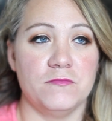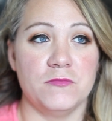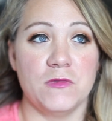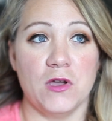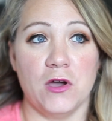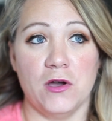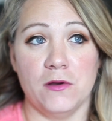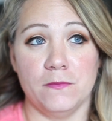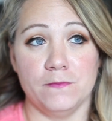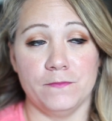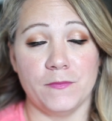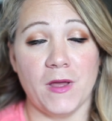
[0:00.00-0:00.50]

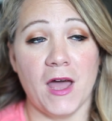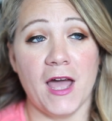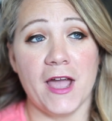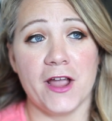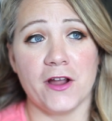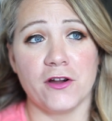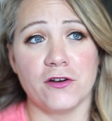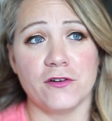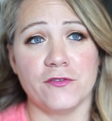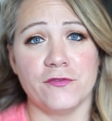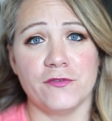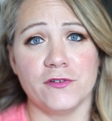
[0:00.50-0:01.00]
um,
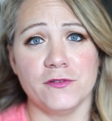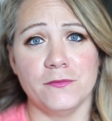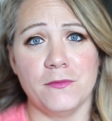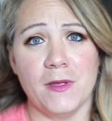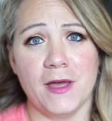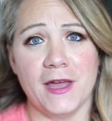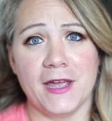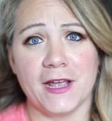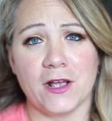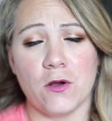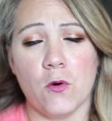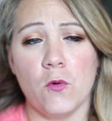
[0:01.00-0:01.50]
hired from
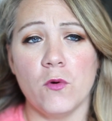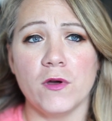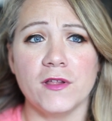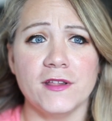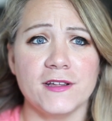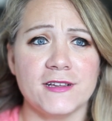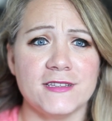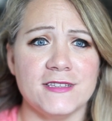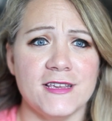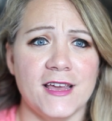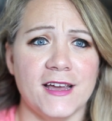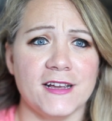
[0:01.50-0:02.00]
like oil
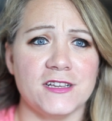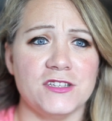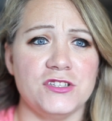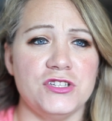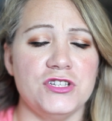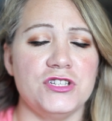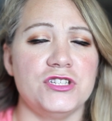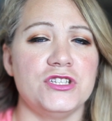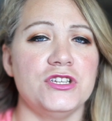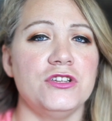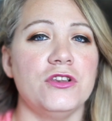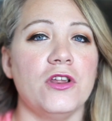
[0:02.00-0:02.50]
execs,
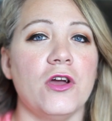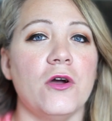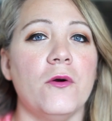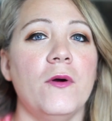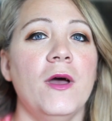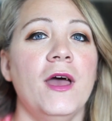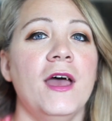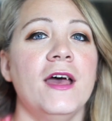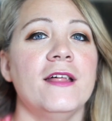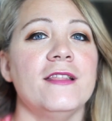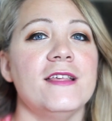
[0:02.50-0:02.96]
just, you know,